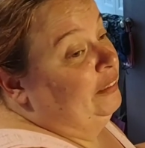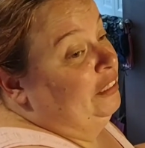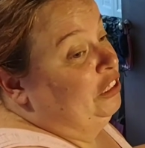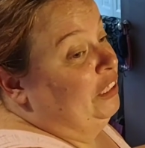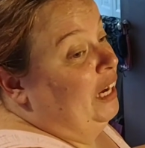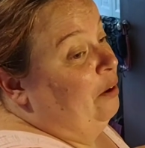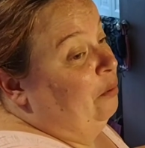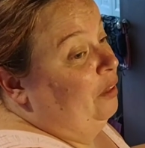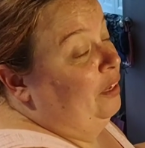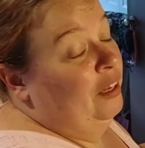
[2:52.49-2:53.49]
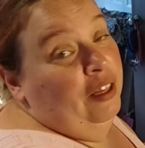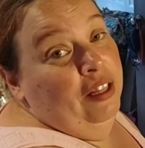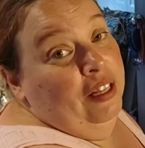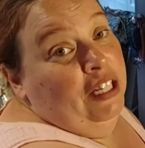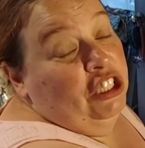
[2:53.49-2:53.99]
and then she got really,
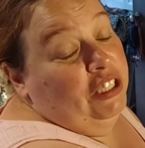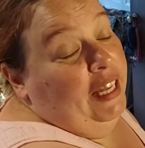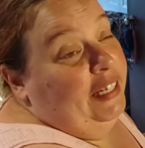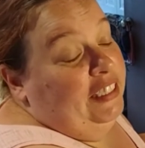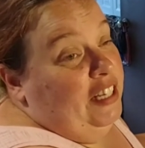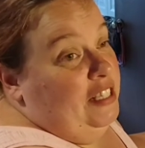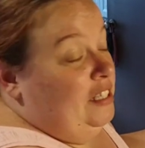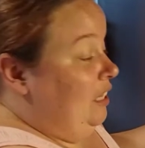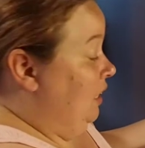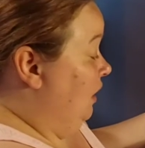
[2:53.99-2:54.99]
she liked us.